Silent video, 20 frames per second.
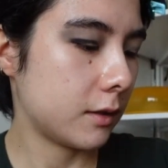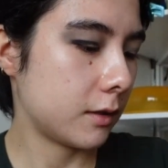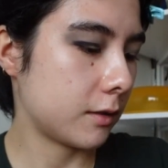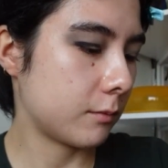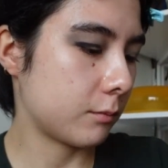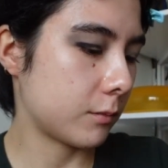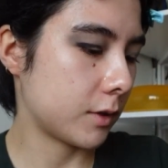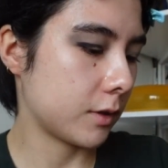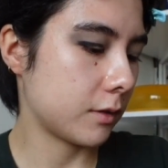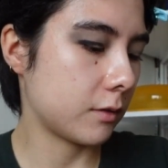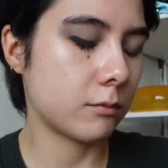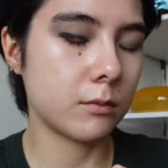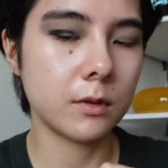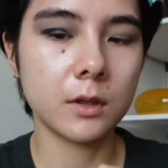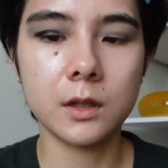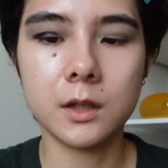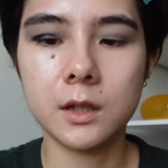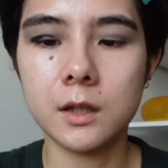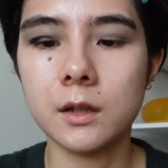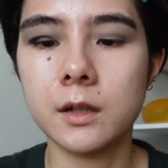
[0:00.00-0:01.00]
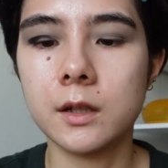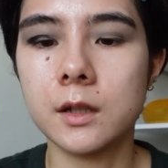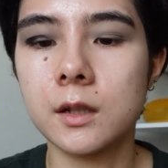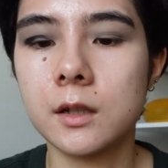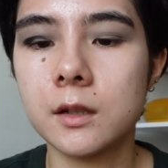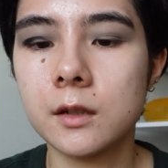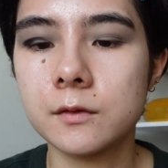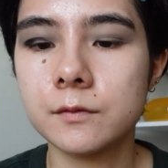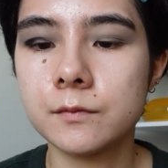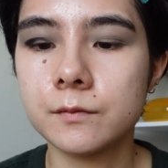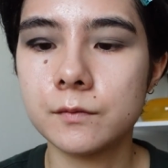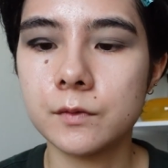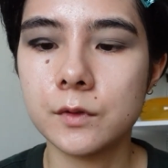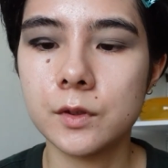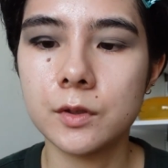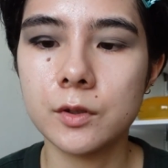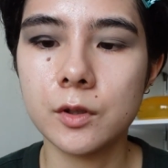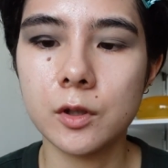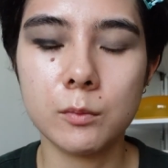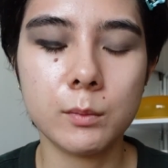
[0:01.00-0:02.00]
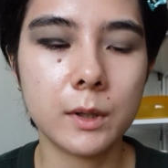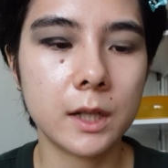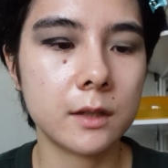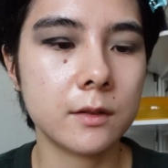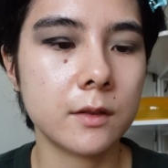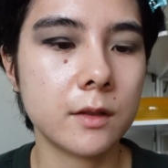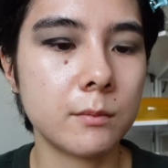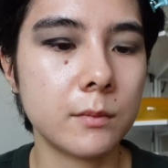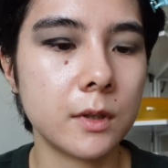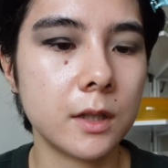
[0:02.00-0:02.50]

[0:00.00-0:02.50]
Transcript: I'm gonna really like just go back to